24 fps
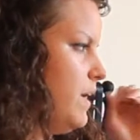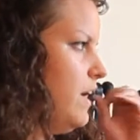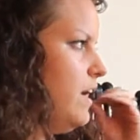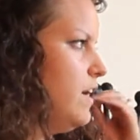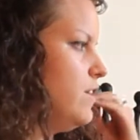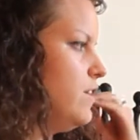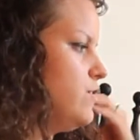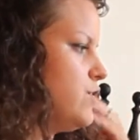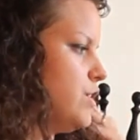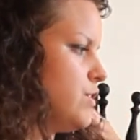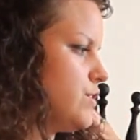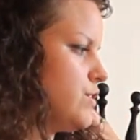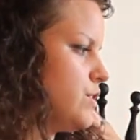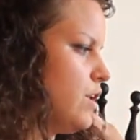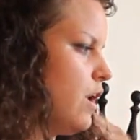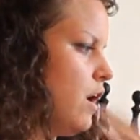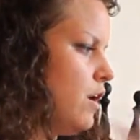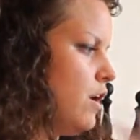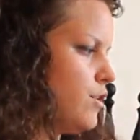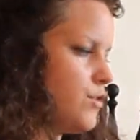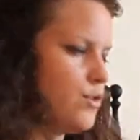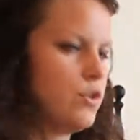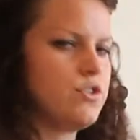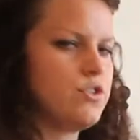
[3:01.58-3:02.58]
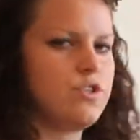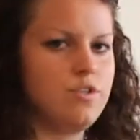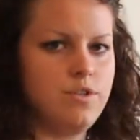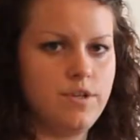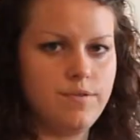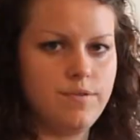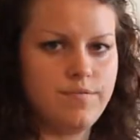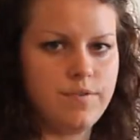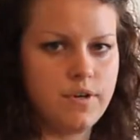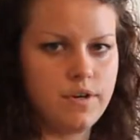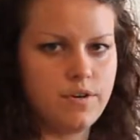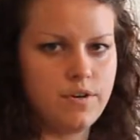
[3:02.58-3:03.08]
just all sorts of
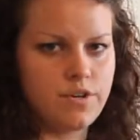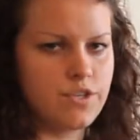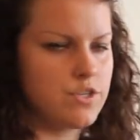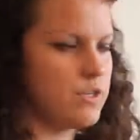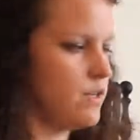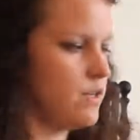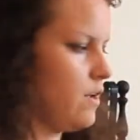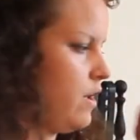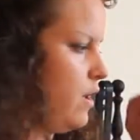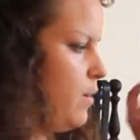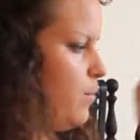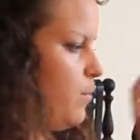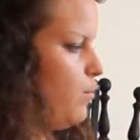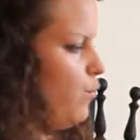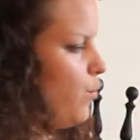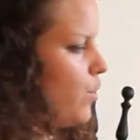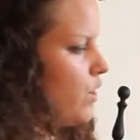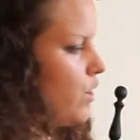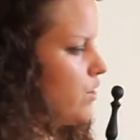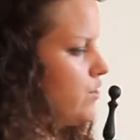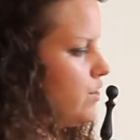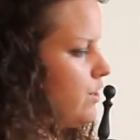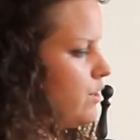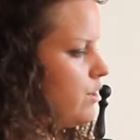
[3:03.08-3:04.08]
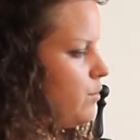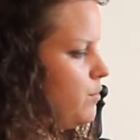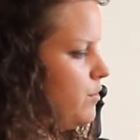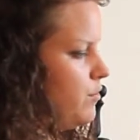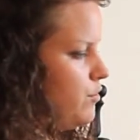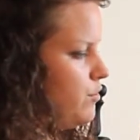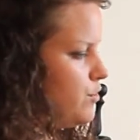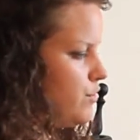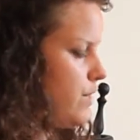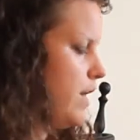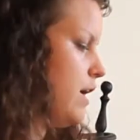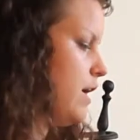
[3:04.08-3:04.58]
different words that can be
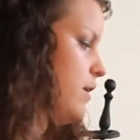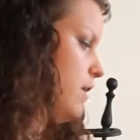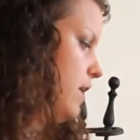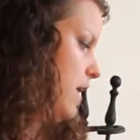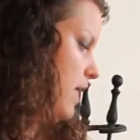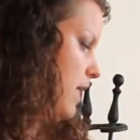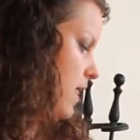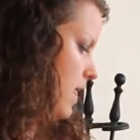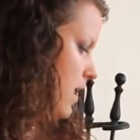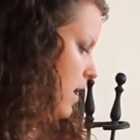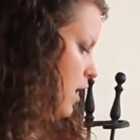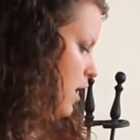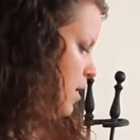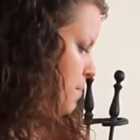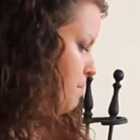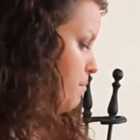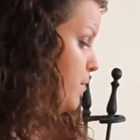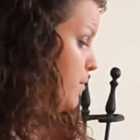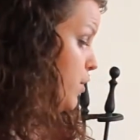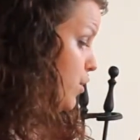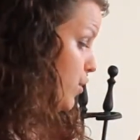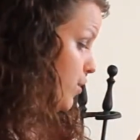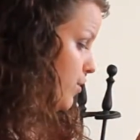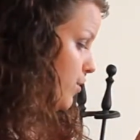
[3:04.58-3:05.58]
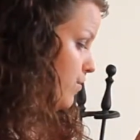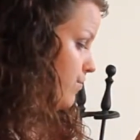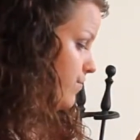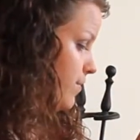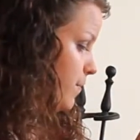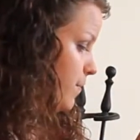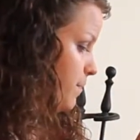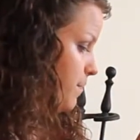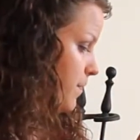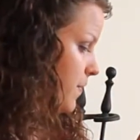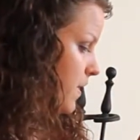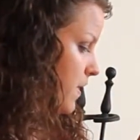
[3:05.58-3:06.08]
used that. Move
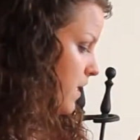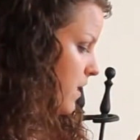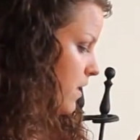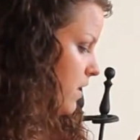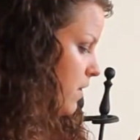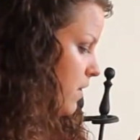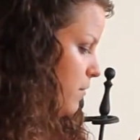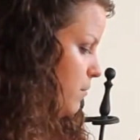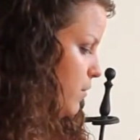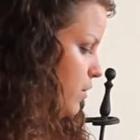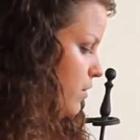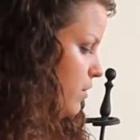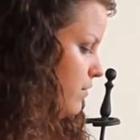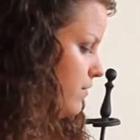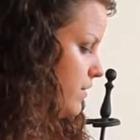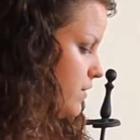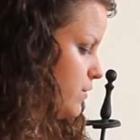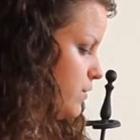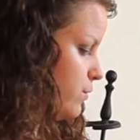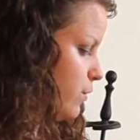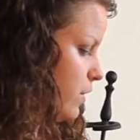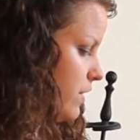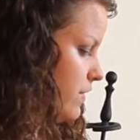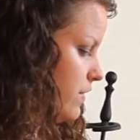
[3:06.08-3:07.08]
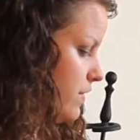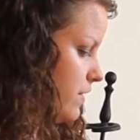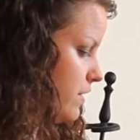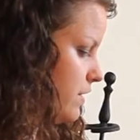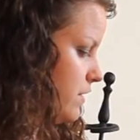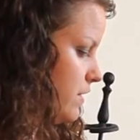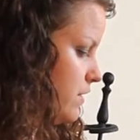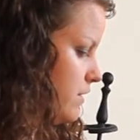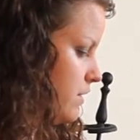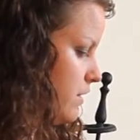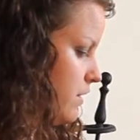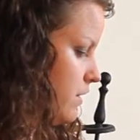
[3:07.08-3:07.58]
is one
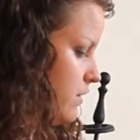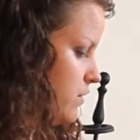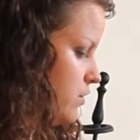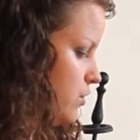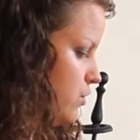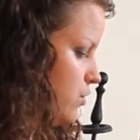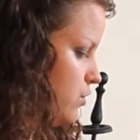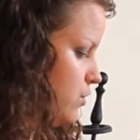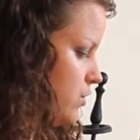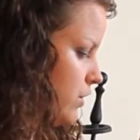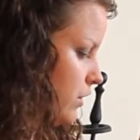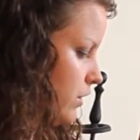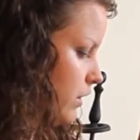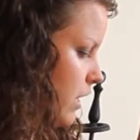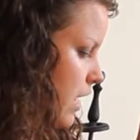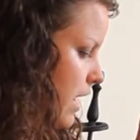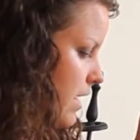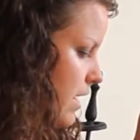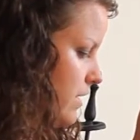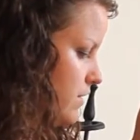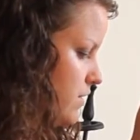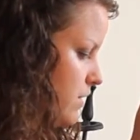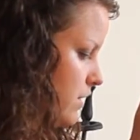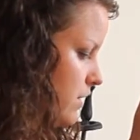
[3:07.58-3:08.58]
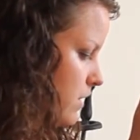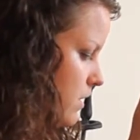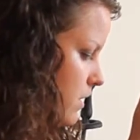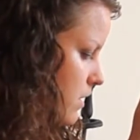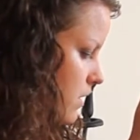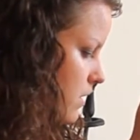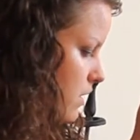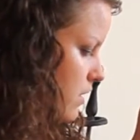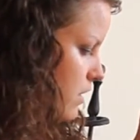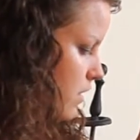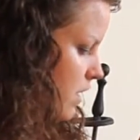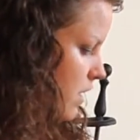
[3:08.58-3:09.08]
that is used a lot.
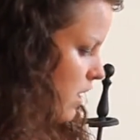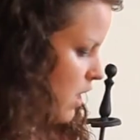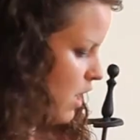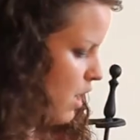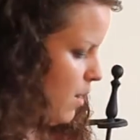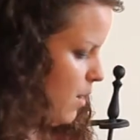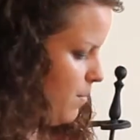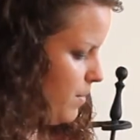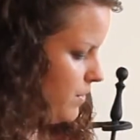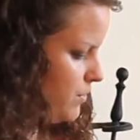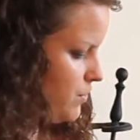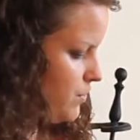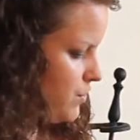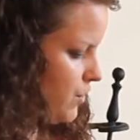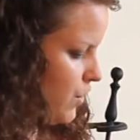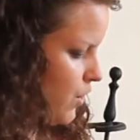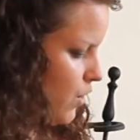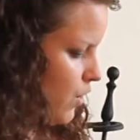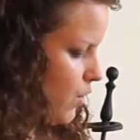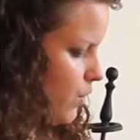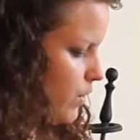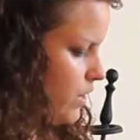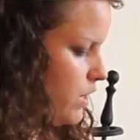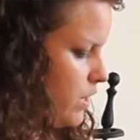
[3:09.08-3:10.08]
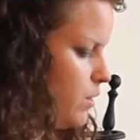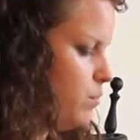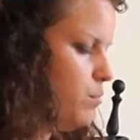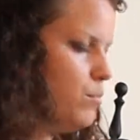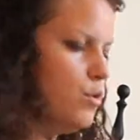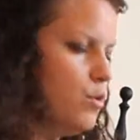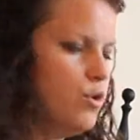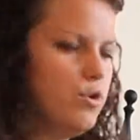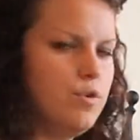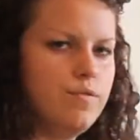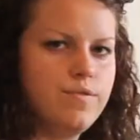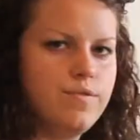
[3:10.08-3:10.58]
So he
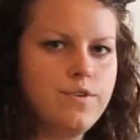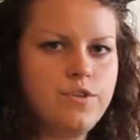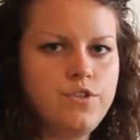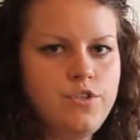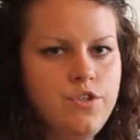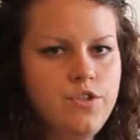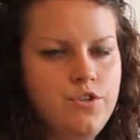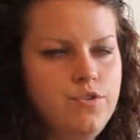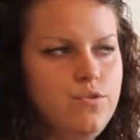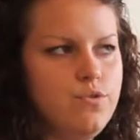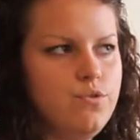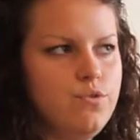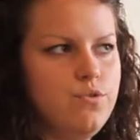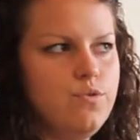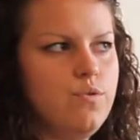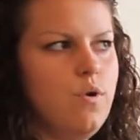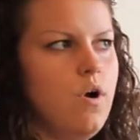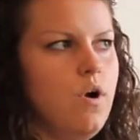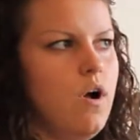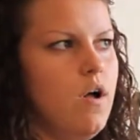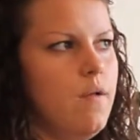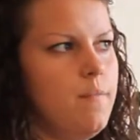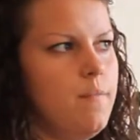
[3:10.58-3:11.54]
moved to